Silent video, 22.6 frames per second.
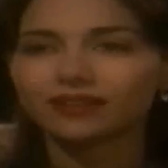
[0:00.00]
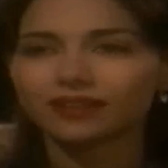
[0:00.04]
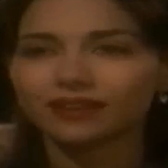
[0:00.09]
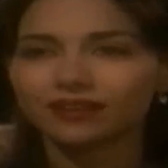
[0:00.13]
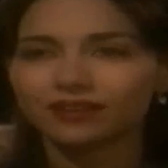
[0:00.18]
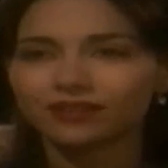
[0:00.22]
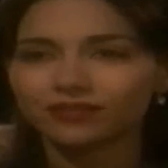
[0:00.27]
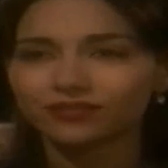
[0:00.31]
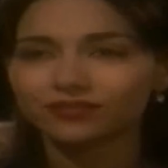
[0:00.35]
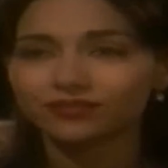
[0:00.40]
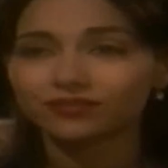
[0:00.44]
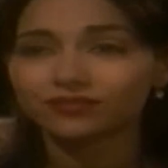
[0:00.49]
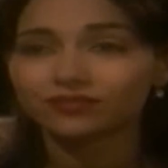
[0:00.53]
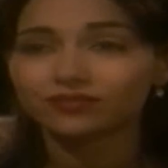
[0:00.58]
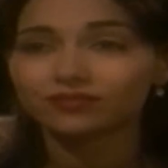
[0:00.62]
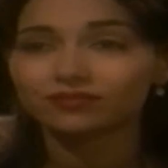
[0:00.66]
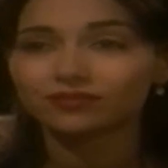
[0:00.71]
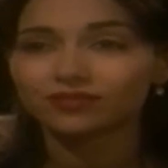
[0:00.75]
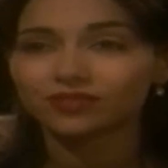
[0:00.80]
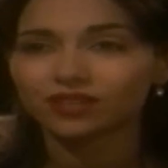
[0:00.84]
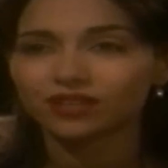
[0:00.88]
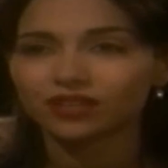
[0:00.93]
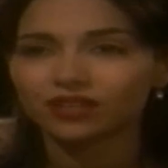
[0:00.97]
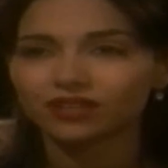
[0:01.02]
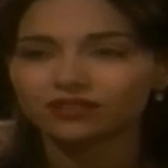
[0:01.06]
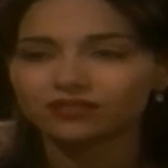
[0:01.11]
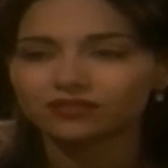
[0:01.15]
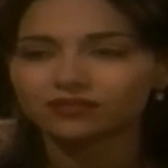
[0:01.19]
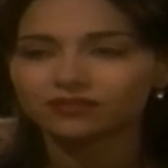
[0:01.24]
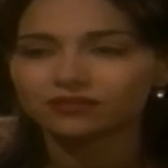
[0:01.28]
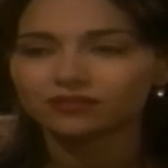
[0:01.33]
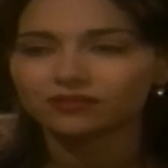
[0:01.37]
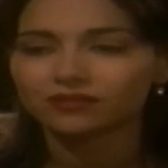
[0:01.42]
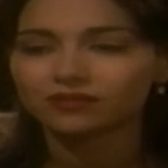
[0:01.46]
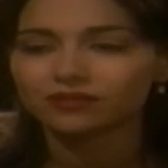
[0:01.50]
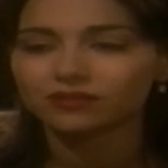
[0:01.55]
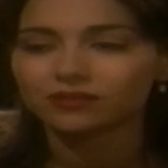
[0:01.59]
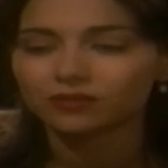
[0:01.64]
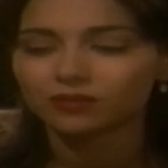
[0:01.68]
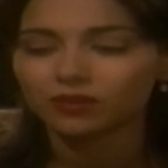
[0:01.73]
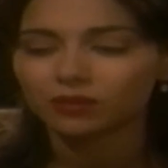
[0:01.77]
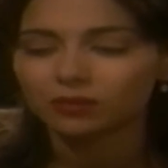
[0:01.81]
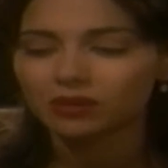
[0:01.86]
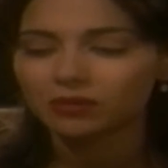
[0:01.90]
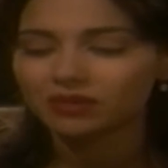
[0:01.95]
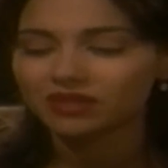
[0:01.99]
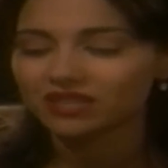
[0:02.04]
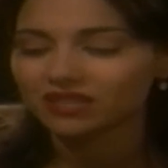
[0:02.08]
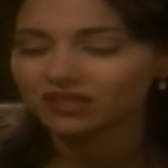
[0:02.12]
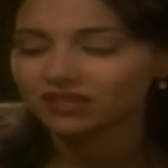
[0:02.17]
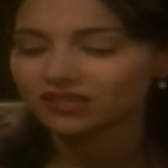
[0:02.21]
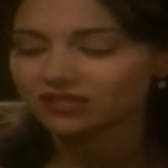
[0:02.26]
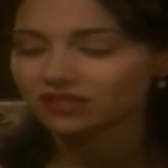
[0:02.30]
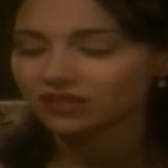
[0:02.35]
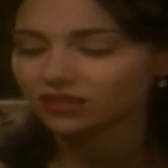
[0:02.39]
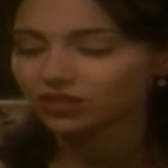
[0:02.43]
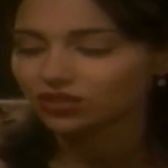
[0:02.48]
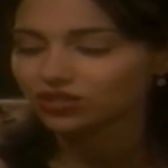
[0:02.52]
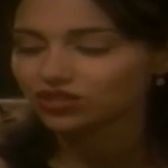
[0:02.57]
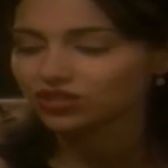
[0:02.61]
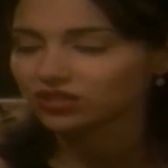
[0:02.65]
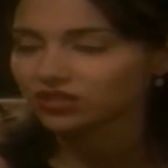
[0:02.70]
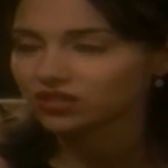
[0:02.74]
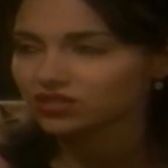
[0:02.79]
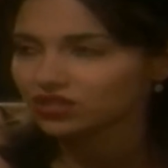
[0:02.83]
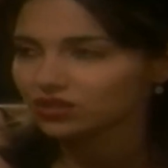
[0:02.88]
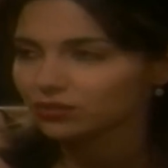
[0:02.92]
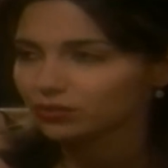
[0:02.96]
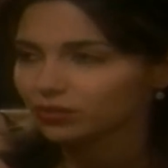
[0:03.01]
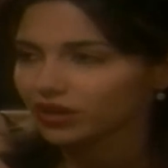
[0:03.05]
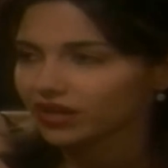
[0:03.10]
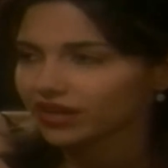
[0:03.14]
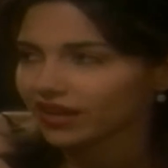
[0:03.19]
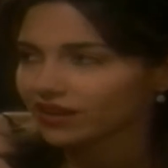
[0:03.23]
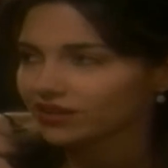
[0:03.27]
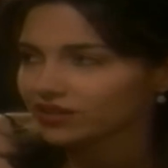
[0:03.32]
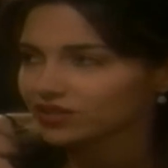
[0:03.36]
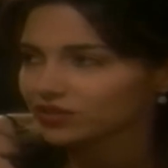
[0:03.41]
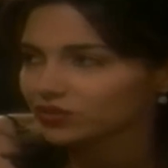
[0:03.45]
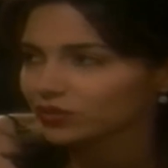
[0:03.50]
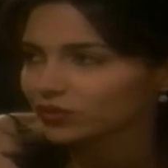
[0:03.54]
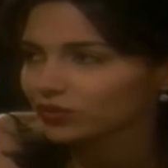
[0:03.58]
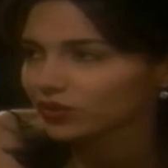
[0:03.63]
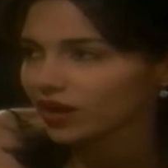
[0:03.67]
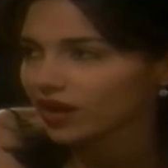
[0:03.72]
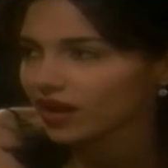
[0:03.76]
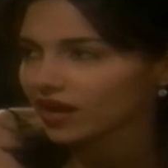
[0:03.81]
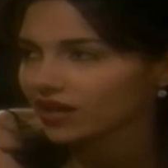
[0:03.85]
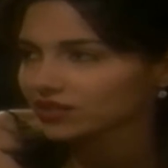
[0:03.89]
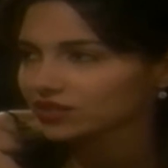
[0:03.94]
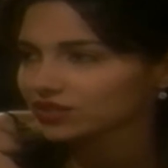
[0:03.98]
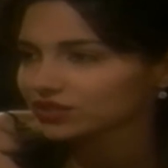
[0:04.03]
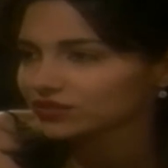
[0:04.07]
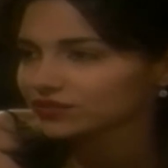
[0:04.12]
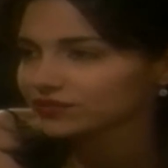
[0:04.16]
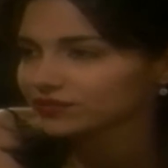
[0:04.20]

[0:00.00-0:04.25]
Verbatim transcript: Oh, good. Well, maybe Lily's allergic and she'll break out into a rash.